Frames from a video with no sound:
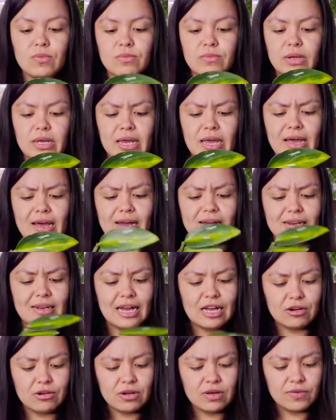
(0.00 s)
And
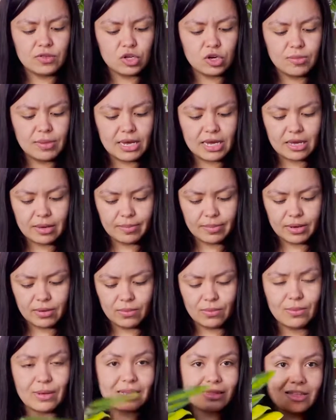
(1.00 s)
I don't know if she'll make it,
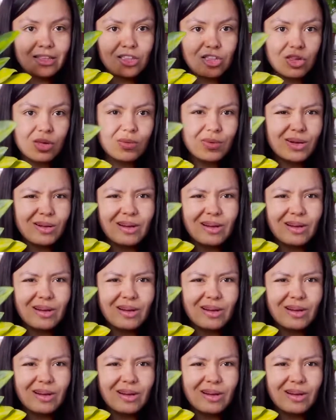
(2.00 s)
but I think she will.